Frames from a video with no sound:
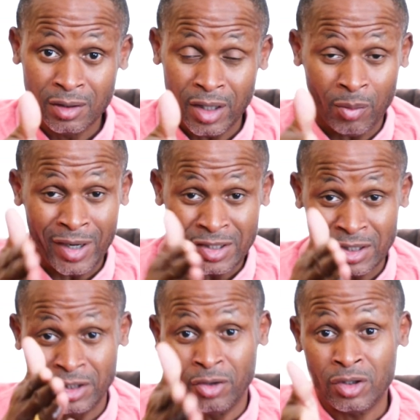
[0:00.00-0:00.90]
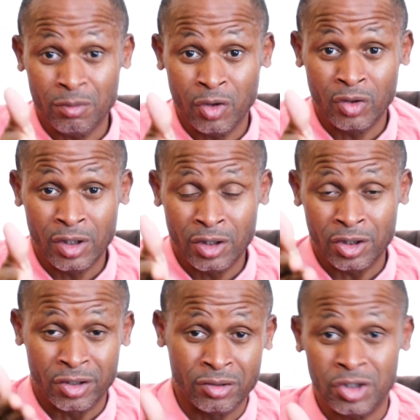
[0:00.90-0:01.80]
And when I say your community,
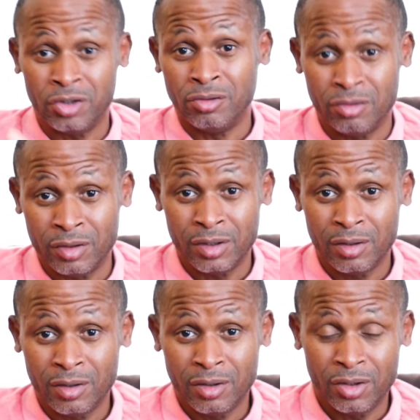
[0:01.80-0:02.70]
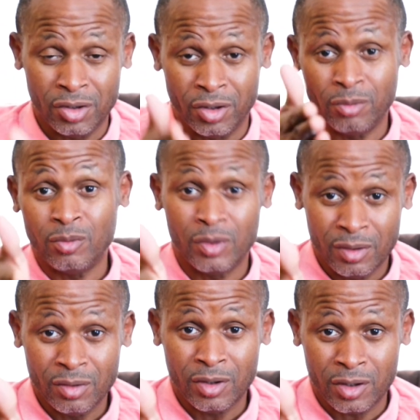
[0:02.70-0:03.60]
your children, your
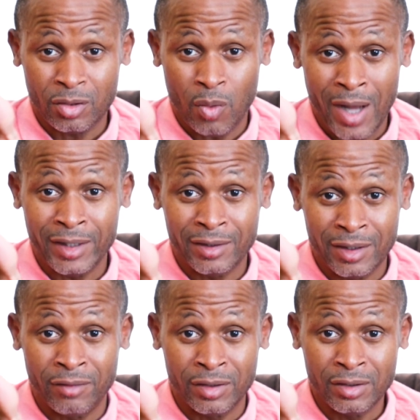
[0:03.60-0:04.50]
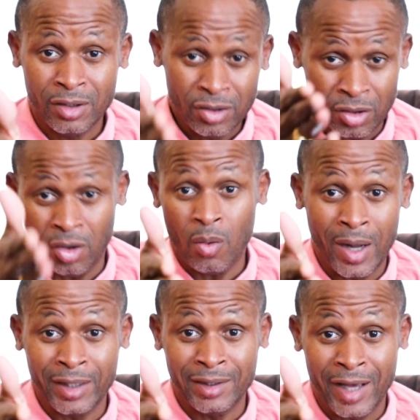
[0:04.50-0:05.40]
quality of living, your
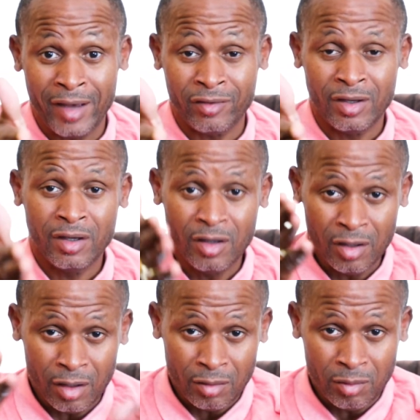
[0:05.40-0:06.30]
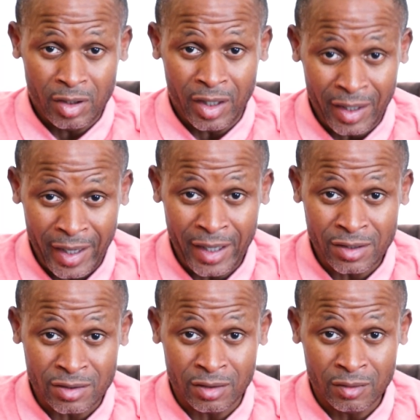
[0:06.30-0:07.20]
quality of life,
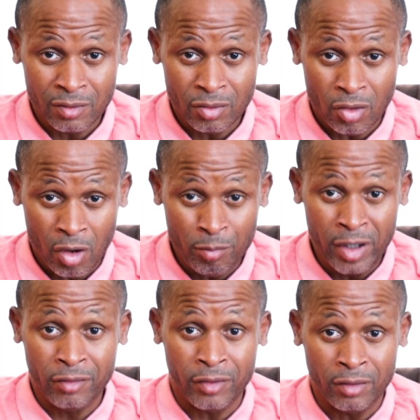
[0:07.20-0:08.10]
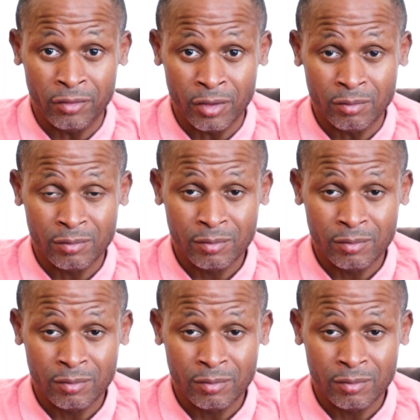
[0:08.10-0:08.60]
enhancing or benefiting from.